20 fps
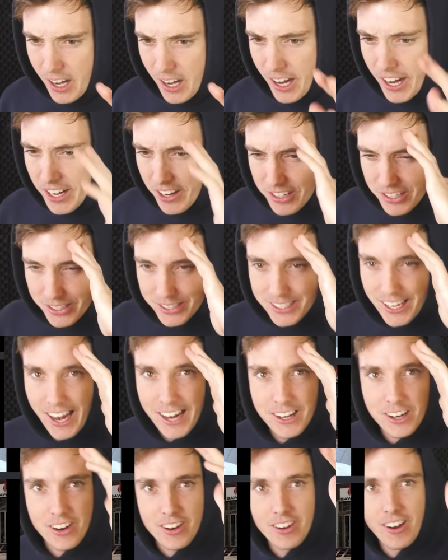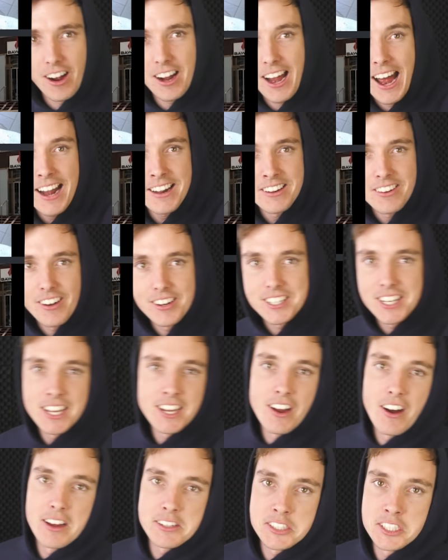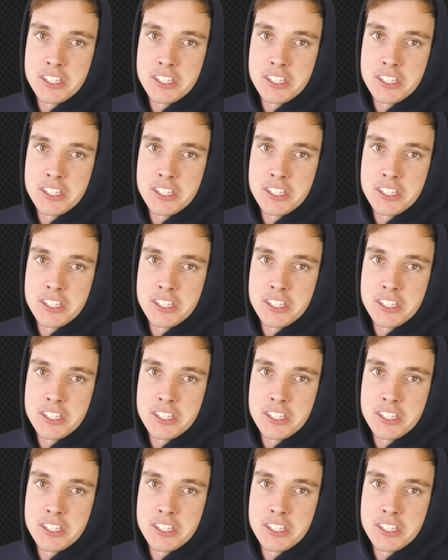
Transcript: And I just had a, I had an idea, guys.